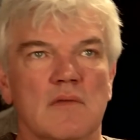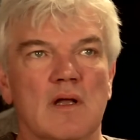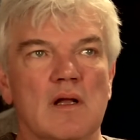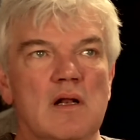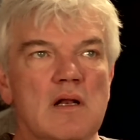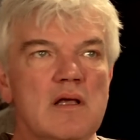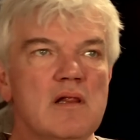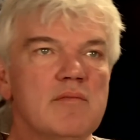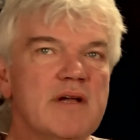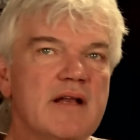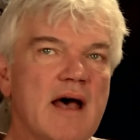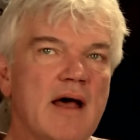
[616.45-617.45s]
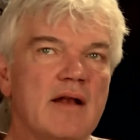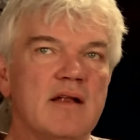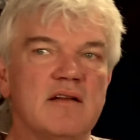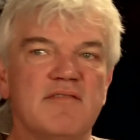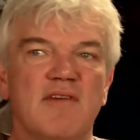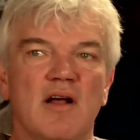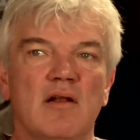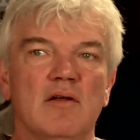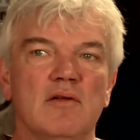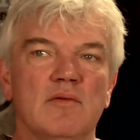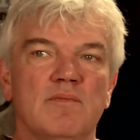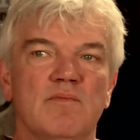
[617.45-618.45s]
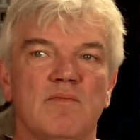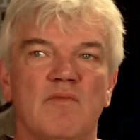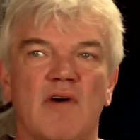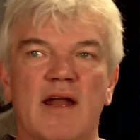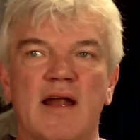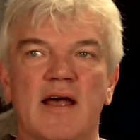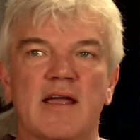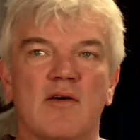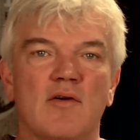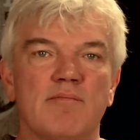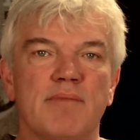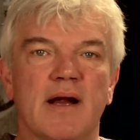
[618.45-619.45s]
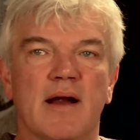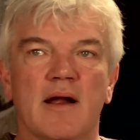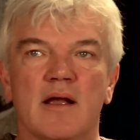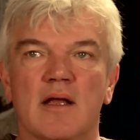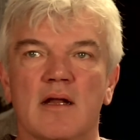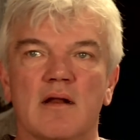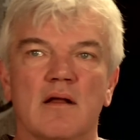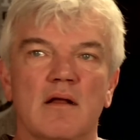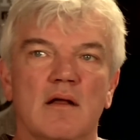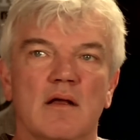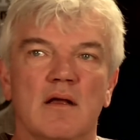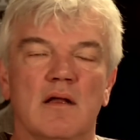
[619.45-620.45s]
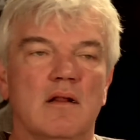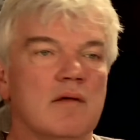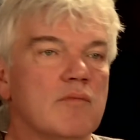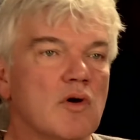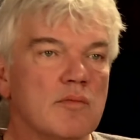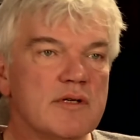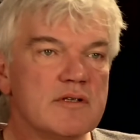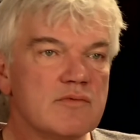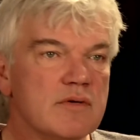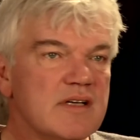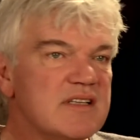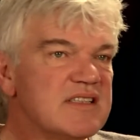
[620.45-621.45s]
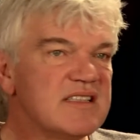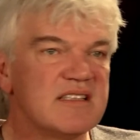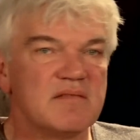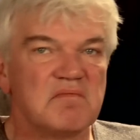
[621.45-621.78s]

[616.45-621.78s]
a little bit underdeveloped when I compare it in the moment with